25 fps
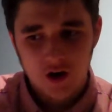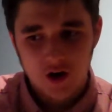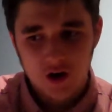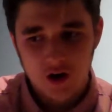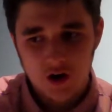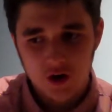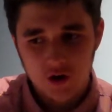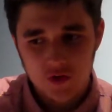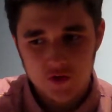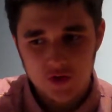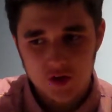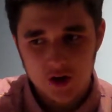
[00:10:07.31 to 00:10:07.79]

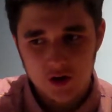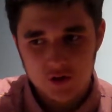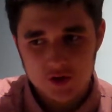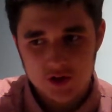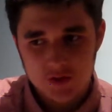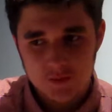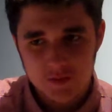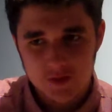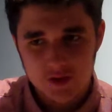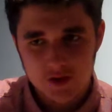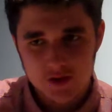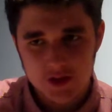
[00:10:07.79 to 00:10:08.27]
Although,
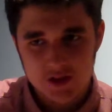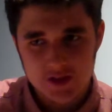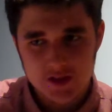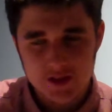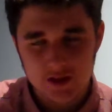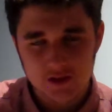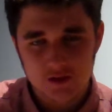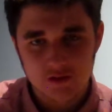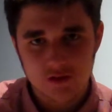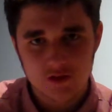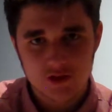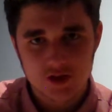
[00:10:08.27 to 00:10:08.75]
to be honest,
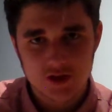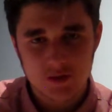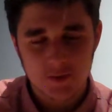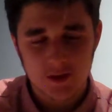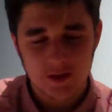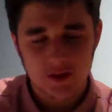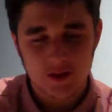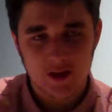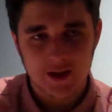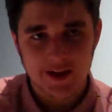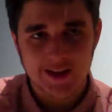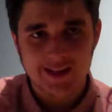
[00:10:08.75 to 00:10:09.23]
it looks a
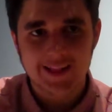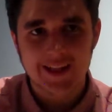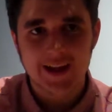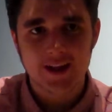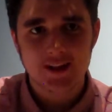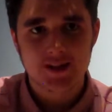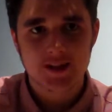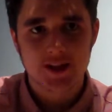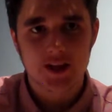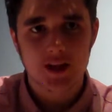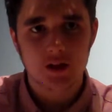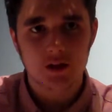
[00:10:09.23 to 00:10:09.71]
bit like
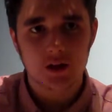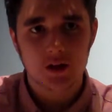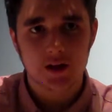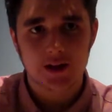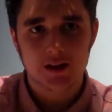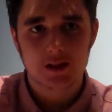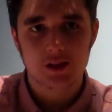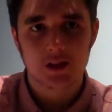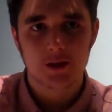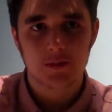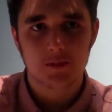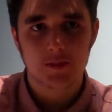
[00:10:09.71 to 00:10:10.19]
Let's Kill
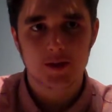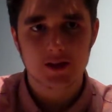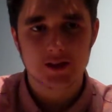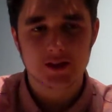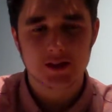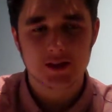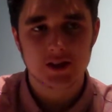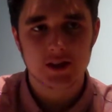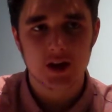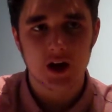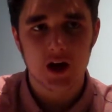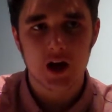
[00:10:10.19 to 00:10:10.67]
Hitler
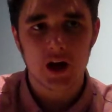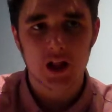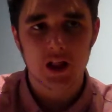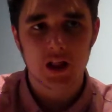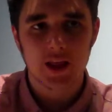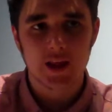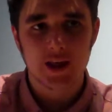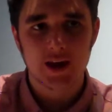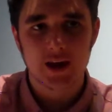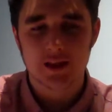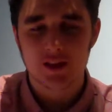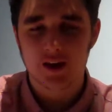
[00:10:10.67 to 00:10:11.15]
meets Dalek,